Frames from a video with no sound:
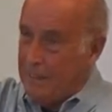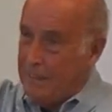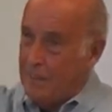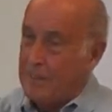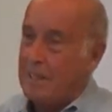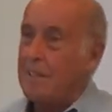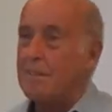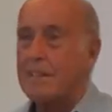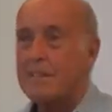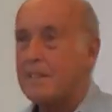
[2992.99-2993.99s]
So
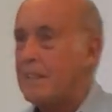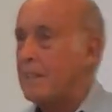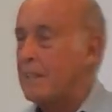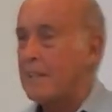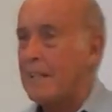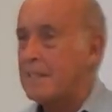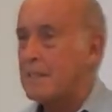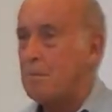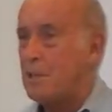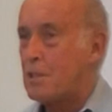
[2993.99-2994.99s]
synchronicity has
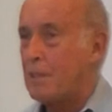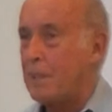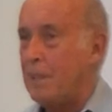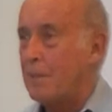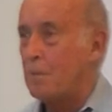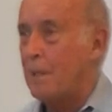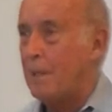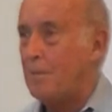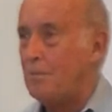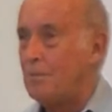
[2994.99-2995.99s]
to be tricky as
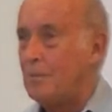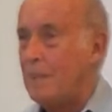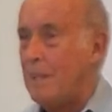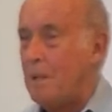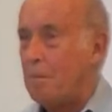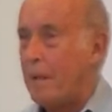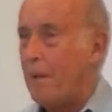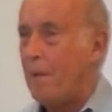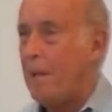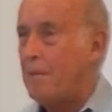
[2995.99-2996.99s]
well. But
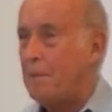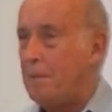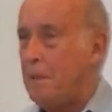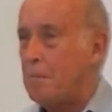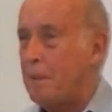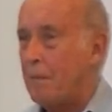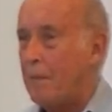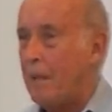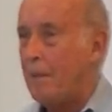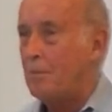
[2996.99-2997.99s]
I don't ever read
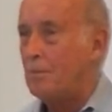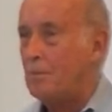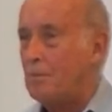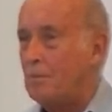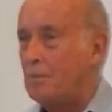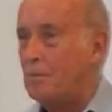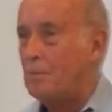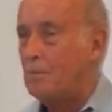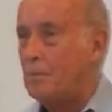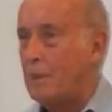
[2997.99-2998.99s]
about that.
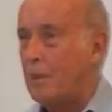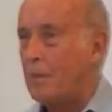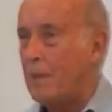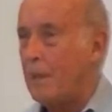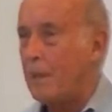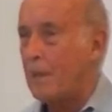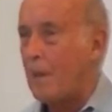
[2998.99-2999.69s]
I don't think